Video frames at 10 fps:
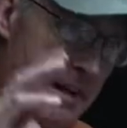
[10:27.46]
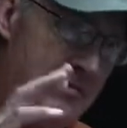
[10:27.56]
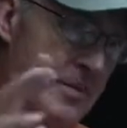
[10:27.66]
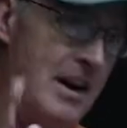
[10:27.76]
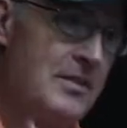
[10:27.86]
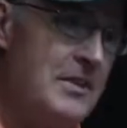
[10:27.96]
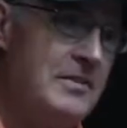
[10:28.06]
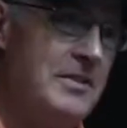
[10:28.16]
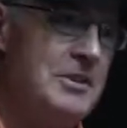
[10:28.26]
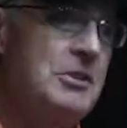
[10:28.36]
I've found that
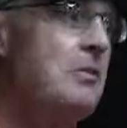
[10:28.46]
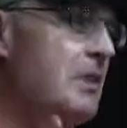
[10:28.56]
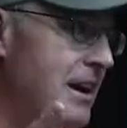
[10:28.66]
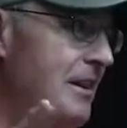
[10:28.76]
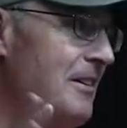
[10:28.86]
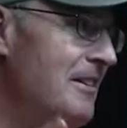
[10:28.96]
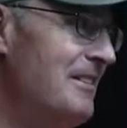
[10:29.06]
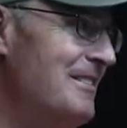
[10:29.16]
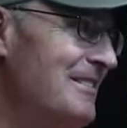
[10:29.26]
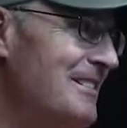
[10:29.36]
the fish don't care.
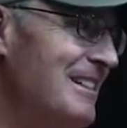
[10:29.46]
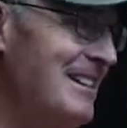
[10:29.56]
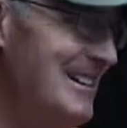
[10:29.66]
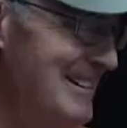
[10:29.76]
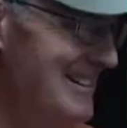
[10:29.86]
Okay.